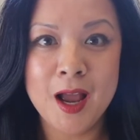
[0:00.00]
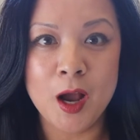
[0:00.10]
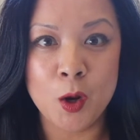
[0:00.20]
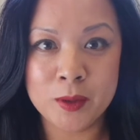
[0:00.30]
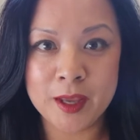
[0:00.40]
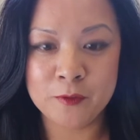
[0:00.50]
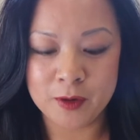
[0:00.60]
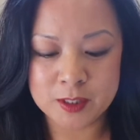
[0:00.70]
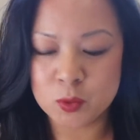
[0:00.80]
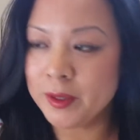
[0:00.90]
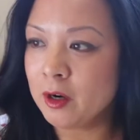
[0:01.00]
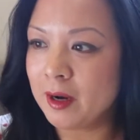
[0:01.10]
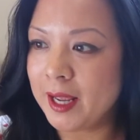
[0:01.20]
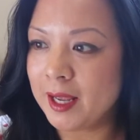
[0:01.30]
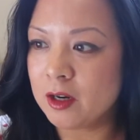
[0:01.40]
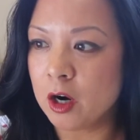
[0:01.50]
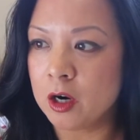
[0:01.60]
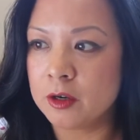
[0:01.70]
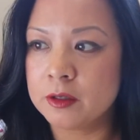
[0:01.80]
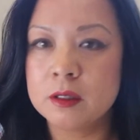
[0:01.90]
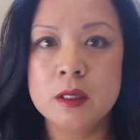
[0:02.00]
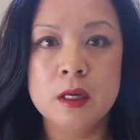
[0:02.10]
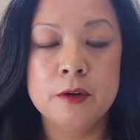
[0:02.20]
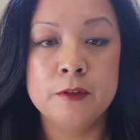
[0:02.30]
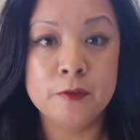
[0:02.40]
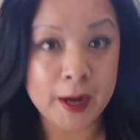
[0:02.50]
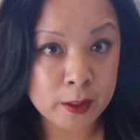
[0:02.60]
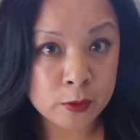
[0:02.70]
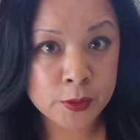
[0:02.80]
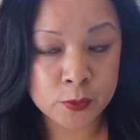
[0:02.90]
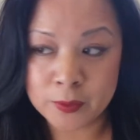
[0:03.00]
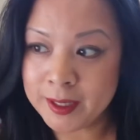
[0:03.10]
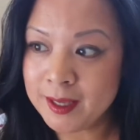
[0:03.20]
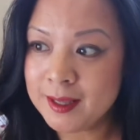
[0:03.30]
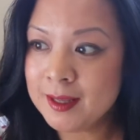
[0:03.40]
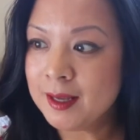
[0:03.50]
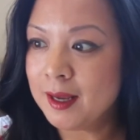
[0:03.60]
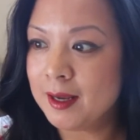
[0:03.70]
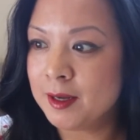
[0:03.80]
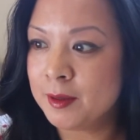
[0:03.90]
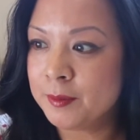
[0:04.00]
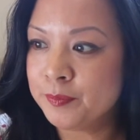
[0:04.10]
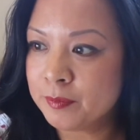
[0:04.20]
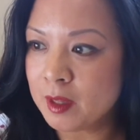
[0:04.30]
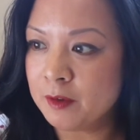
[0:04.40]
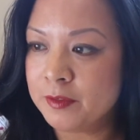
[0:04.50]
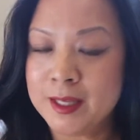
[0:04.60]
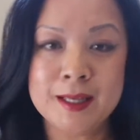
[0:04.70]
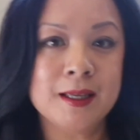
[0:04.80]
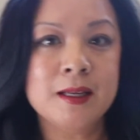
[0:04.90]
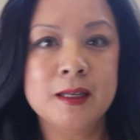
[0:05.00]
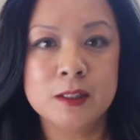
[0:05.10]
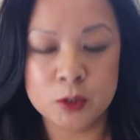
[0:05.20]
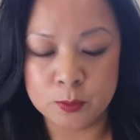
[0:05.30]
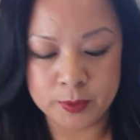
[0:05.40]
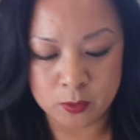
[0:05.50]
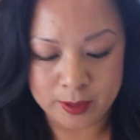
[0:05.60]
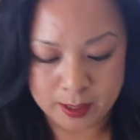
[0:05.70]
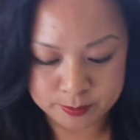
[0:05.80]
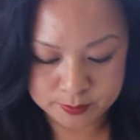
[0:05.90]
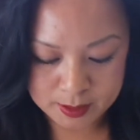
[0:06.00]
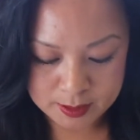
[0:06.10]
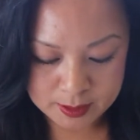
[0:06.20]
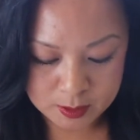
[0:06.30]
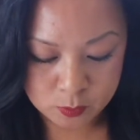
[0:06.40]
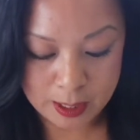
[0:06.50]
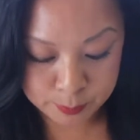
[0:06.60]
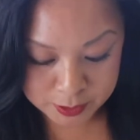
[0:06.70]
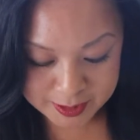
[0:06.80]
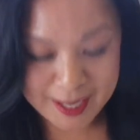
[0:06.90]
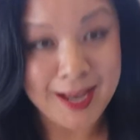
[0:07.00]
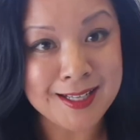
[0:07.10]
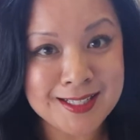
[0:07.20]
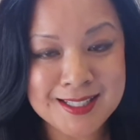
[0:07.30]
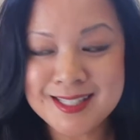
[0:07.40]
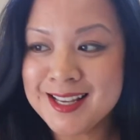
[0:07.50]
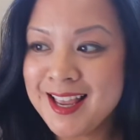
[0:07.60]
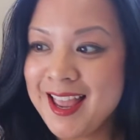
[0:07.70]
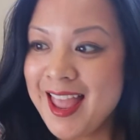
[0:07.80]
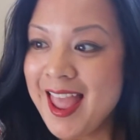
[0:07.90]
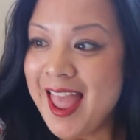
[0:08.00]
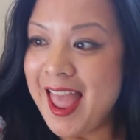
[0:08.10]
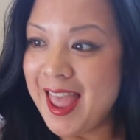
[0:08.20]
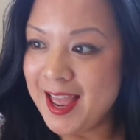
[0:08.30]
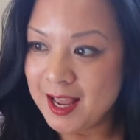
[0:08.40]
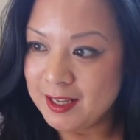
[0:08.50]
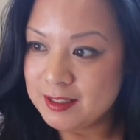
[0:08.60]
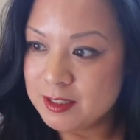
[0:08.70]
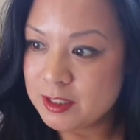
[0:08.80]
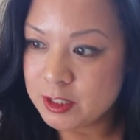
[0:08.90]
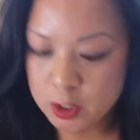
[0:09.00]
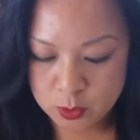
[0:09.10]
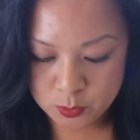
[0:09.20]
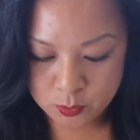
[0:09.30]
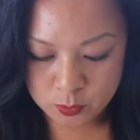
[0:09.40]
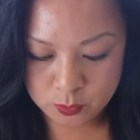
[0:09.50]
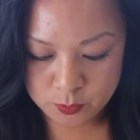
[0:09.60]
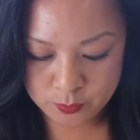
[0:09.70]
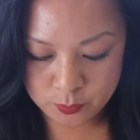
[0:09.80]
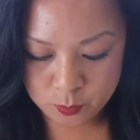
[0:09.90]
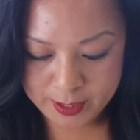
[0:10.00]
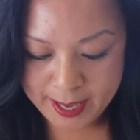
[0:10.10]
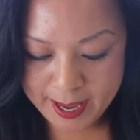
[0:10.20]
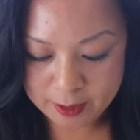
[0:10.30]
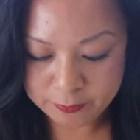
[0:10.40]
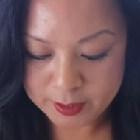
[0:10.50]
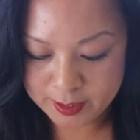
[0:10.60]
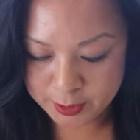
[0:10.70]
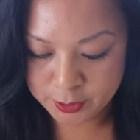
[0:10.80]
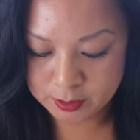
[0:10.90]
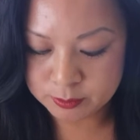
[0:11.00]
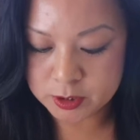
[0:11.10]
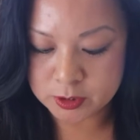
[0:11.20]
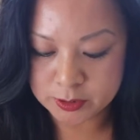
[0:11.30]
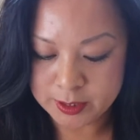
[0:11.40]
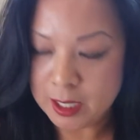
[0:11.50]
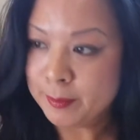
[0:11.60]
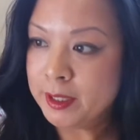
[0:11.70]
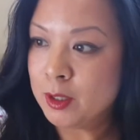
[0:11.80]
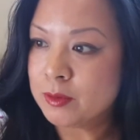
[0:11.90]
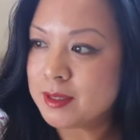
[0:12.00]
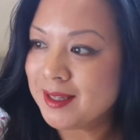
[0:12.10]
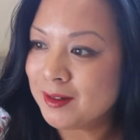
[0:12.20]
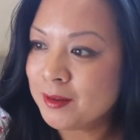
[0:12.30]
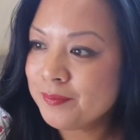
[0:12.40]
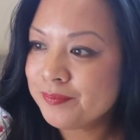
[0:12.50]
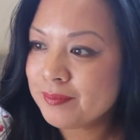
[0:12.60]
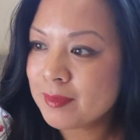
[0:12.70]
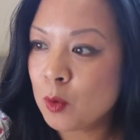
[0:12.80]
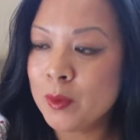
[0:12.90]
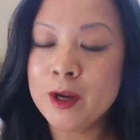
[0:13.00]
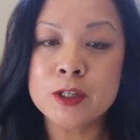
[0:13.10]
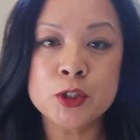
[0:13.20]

Okay, friends, we are at our final 3 of the lumpia wrapper test. And so we have here, just looking at my notes here, we